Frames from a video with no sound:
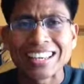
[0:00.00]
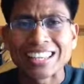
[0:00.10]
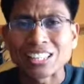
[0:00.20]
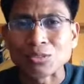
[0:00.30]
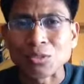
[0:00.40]

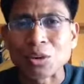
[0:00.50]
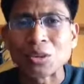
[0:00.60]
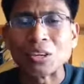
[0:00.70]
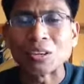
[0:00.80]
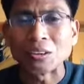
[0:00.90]
is
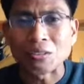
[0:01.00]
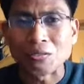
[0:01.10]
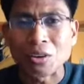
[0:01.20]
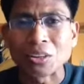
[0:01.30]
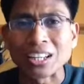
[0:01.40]
very,
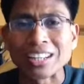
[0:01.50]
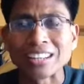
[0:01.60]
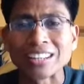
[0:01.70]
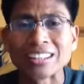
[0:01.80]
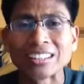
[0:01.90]
very
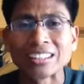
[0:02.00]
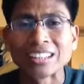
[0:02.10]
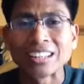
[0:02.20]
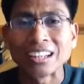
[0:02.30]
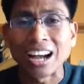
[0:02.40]
near.
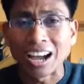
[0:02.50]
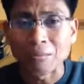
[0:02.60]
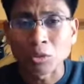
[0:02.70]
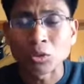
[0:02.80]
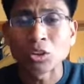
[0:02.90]

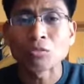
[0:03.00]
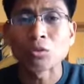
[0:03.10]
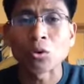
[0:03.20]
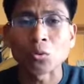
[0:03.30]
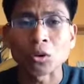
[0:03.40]
I'm looking
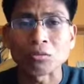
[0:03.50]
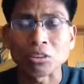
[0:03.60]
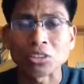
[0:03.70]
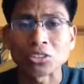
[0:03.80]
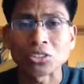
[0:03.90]
forward,
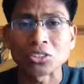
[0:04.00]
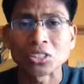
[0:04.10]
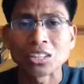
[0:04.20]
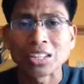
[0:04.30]
friends.